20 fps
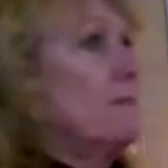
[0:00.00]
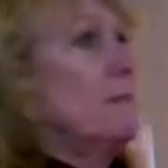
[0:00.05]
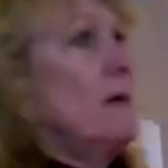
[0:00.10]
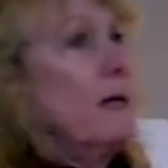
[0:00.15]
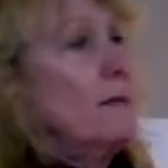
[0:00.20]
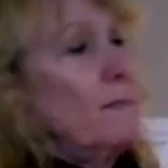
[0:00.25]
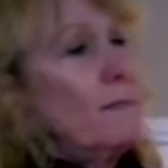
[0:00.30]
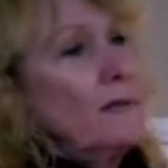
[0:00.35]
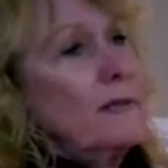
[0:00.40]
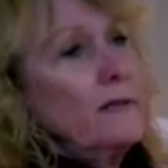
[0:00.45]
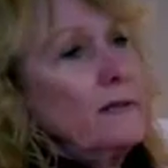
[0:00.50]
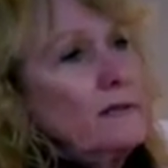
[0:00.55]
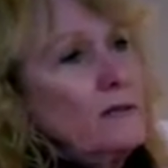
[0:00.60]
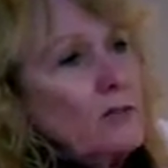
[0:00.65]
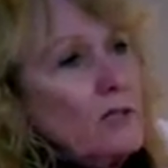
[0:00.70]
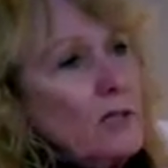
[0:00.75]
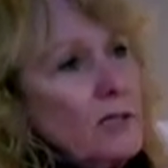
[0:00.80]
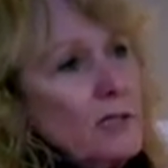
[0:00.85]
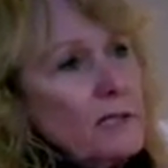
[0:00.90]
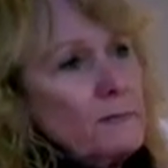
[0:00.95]
the
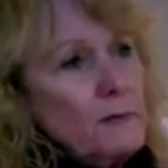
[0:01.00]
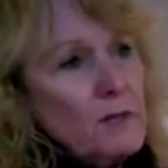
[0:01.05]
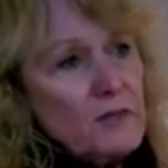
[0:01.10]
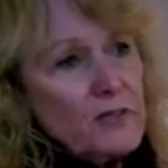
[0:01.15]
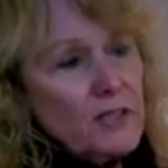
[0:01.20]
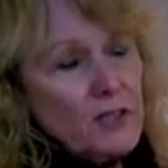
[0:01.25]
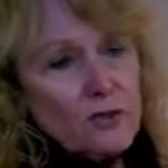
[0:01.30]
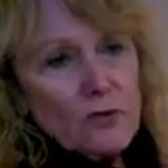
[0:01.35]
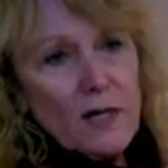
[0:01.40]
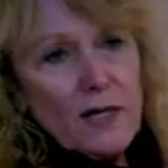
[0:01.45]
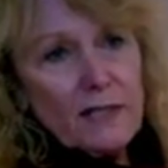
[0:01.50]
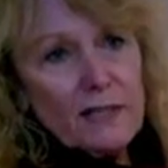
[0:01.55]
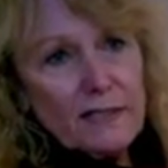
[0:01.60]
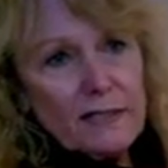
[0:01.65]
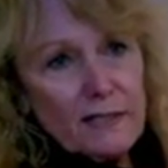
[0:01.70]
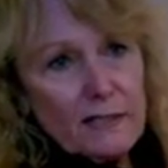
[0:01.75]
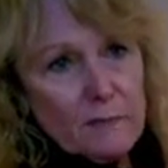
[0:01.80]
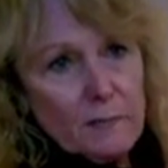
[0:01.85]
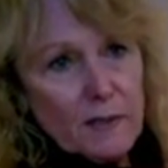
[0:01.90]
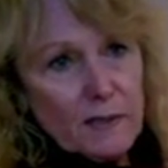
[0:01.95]
conspiracy trial
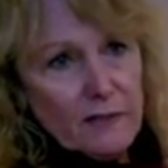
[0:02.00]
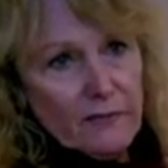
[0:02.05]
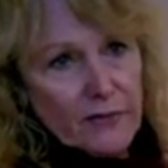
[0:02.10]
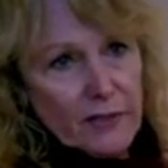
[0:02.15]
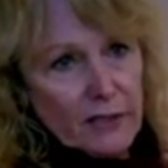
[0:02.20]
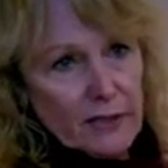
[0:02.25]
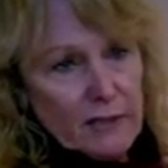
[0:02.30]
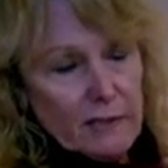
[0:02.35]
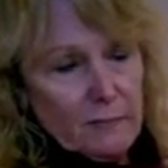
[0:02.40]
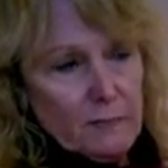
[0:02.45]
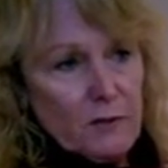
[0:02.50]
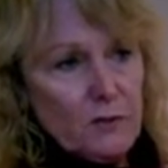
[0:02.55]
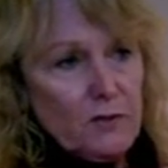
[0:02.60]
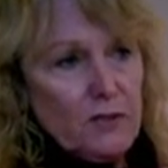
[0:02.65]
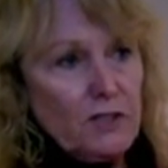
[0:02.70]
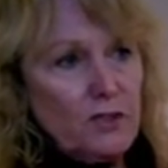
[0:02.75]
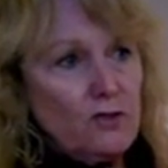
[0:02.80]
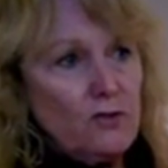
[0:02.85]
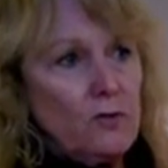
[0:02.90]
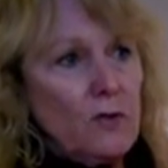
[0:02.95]
exhibit of the
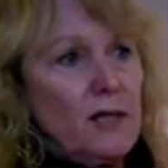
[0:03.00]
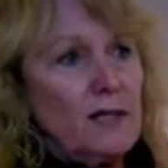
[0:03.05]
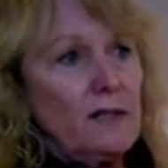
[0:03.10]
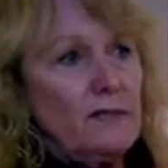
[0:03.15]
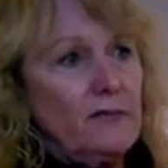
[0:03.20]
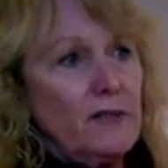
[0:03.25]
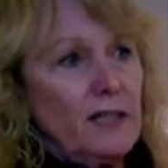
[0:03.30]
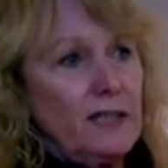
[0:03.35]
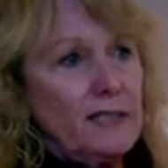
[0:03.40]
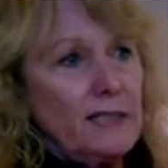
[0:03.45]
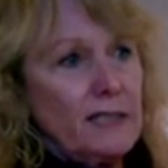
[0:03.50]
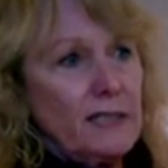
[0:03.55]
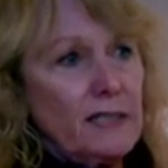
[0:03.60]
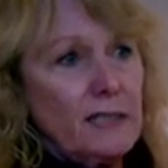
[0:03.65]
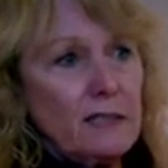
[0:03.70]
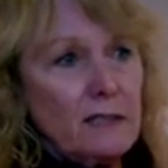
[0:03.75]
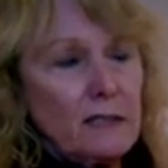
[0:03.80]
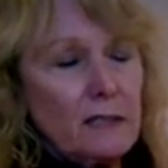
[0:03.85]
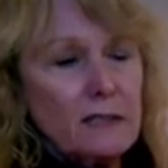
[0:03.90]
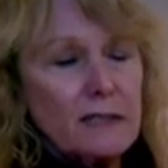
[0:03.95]
conspiracy trial of
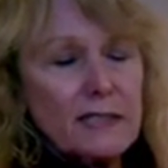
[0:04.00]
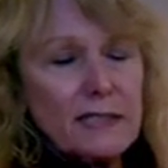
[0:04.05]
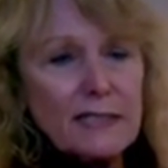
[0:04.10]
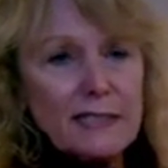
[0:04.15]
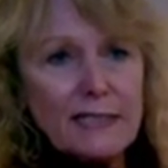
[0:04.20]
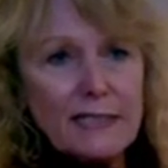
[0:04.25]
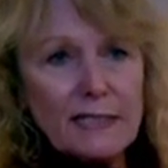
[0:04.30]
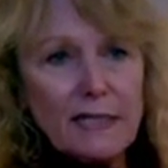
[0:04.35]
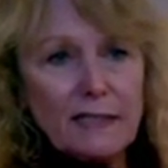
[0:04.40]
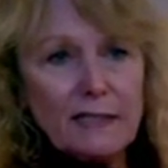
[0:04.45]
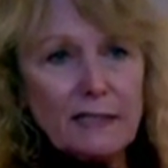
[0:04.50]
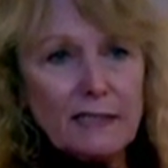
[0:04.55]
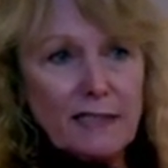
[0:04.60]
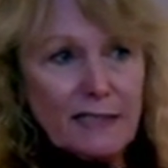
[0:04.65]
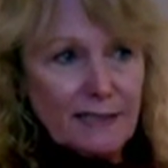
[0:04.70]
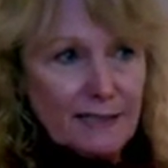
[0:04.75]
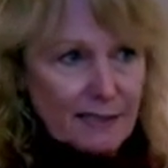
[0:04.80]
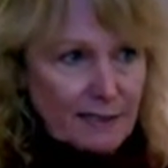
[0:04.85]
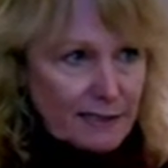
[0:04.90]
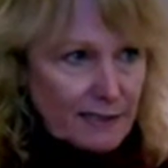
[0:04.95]
1969 and
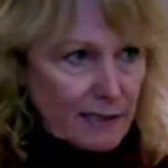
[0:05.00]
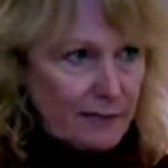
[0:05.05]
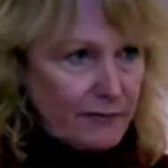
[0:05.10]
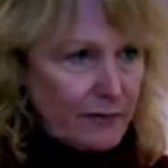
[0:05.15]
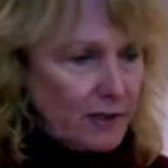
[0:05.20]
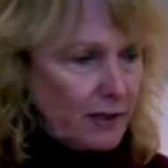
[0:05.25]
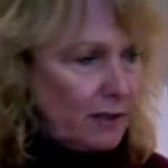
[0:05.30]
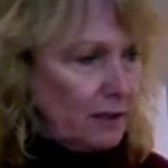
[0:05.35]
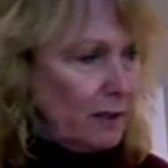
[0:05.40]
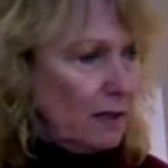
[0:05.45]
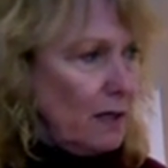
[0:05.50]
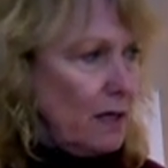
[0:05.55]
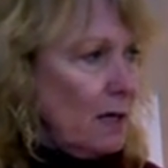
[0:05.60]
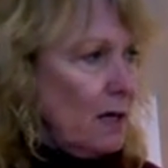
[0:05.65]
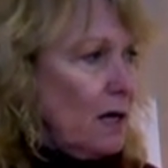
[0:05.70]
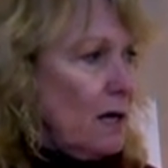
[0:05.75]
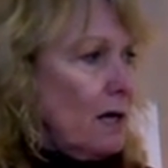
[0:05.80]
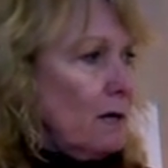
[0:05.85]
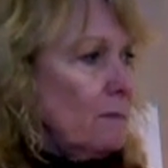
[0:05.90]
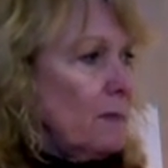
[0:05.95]
1970,
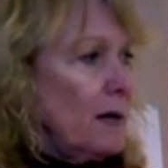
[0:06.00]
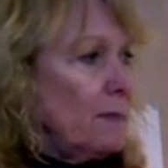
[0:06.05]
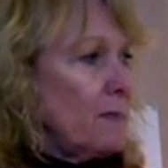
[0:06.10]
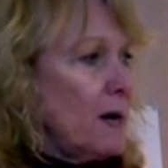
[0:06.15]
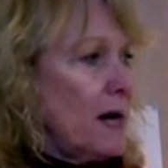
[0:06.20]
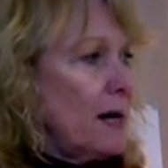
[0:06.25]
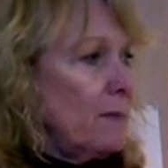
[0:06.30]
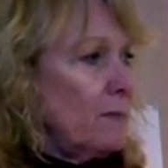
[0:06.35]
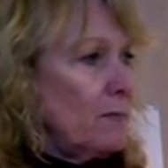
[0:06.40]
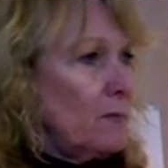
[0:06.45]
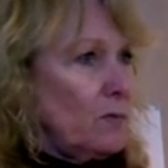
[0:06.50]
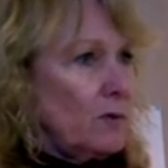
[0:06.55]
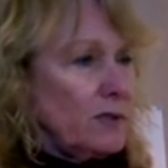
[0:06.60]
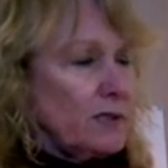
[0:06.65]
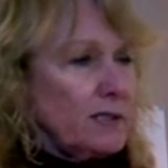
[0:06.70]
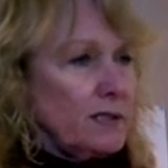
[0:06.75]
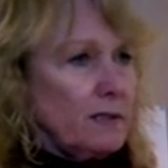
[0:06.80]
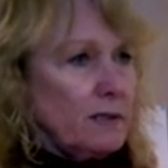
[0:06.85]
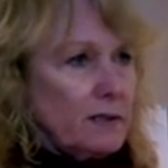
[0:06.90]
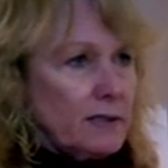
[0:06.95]
my mom was
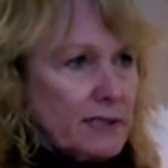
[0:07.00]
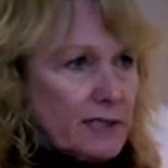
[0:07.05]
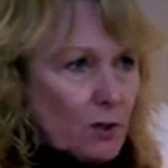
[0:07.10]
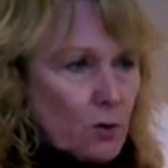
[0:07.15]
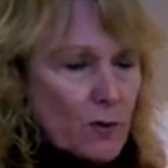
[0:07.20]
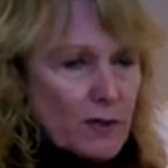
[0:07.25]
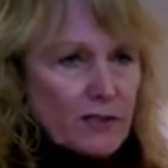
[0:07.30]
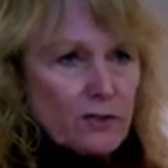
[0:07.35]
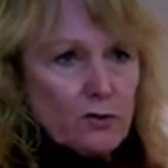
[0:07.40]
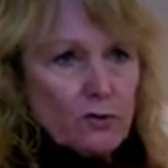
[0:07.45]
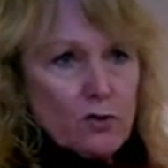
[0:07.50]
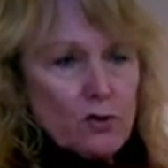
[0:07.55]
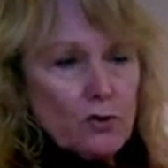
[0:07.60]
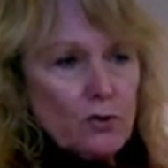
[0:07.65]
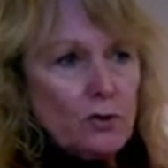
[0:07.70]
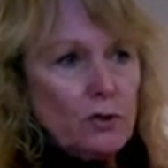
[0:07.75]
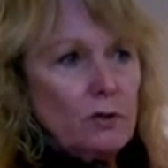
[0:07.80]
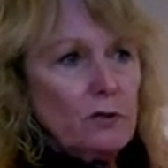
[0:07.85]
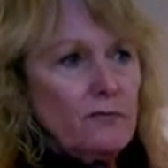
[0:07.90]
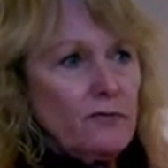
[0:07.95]
a sequestered
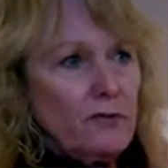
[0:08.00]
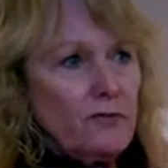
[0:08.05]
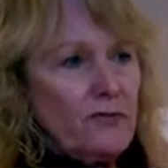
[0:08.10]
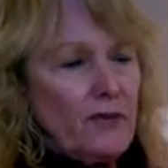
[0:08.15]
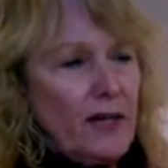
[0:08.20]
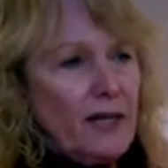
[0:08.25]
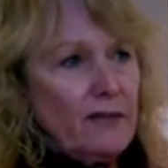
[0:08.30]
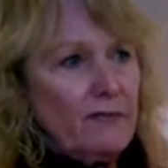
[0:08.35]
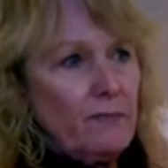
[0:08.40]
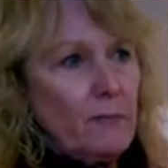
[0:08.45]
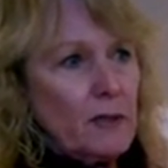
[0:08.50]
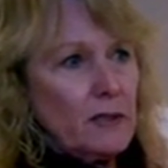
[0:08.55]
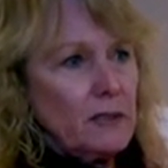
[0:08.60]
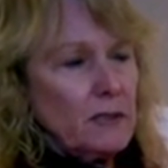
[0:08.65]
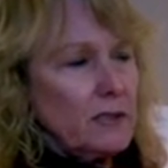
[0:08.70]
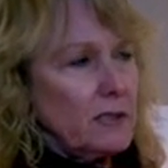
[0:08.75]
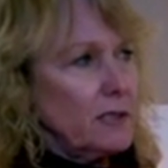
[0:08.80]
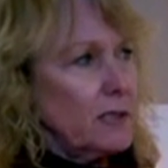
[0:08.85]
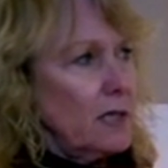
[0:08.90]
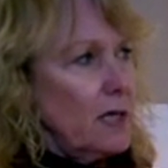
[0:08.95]
juror for 5
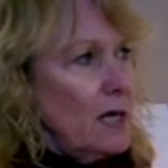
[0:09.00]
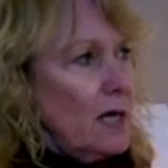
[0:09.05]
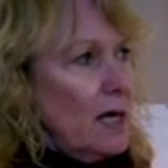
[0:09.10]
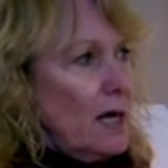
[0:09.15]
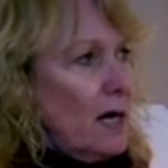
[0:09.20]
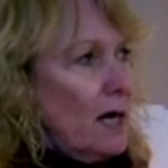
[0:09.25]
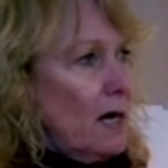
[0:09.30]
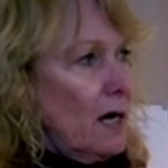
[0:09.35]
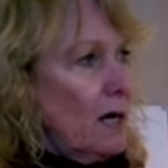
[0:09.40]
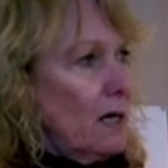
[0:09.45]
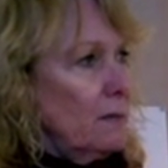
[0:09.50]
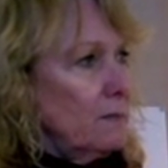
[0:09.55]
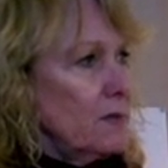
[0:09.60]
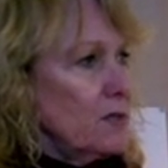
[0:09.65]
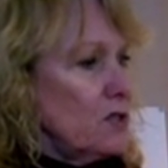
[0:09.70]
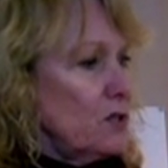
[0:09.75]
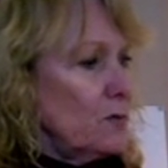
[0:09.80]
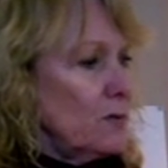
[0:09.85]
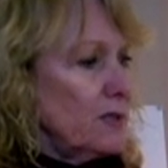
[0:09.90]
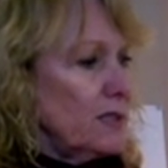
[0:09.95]
months, and
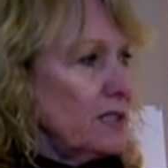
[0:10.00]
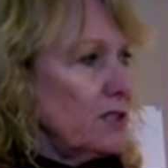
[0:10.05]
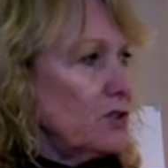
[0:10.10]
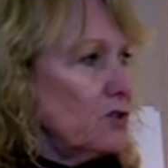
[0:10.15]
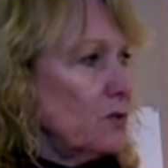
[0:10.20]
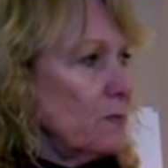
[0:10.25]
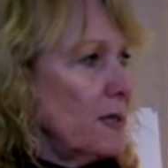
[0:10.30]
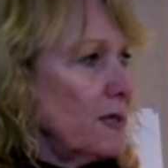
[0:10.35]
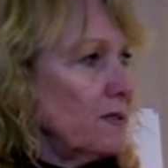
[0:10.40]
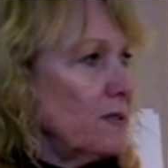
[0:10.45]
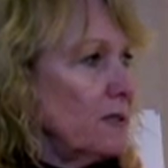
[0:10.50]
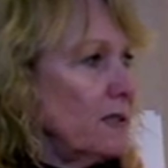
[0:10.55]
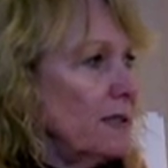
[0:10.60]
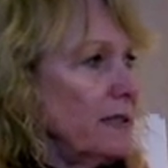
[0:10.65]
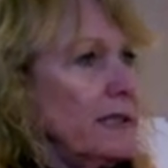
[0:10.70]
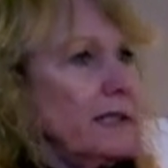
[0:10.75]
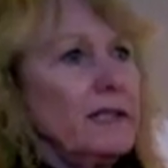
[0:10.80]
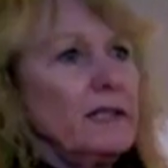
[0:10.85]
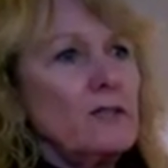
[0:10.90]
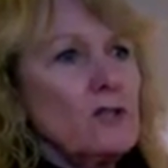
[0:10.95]
she was instrumental in
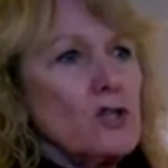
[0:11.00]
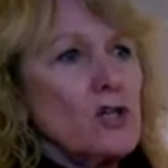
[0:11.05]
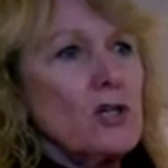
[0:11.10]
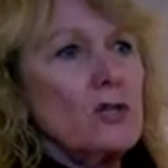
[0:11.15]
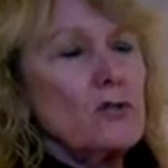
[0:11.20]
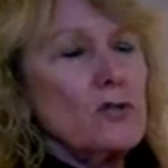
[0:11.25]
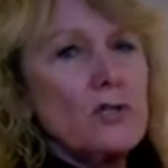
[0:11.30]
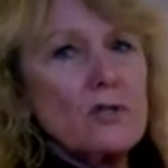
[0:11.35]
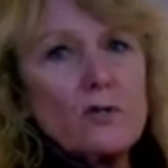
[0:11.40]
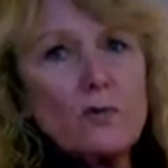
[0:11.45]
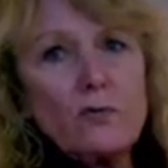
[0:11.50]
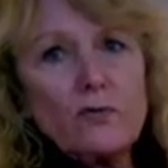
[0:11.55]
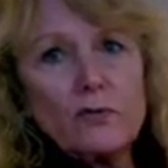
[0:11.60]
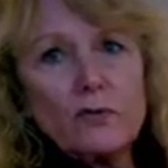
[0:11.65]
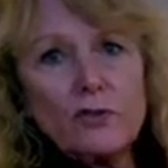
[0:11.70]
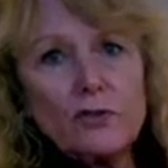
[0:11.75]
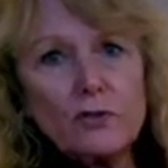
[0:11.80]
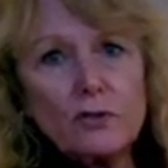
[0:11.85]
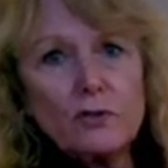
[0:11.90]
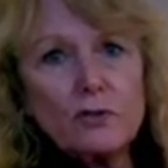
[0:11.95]
getting the charges
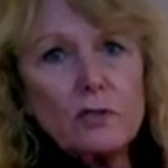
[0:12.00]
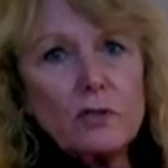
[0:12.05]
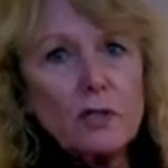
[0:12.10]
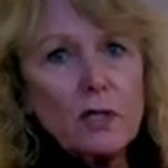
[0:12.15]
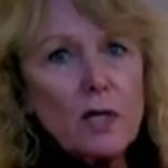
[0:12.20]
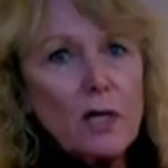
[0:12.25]
overturned.